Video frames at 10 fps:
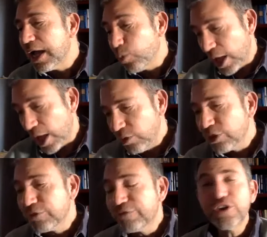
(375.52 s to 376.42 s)
Well,
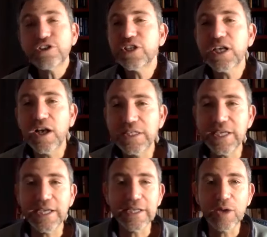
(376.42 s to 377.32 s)
the first thing I
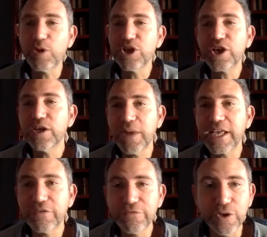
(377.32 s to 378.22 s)
did, like when you're going to
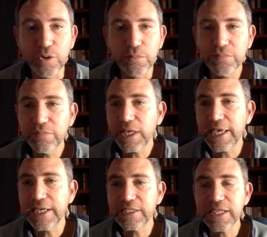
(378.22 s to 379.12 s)
make a film,
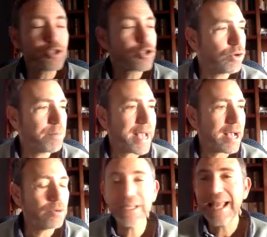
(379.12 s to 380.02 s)
is it's all
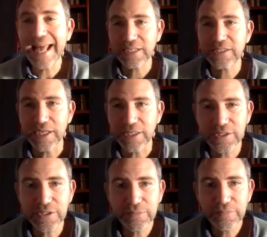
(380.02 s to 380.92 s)
about
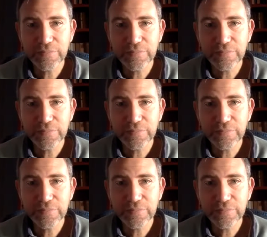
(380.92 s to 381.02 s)
access.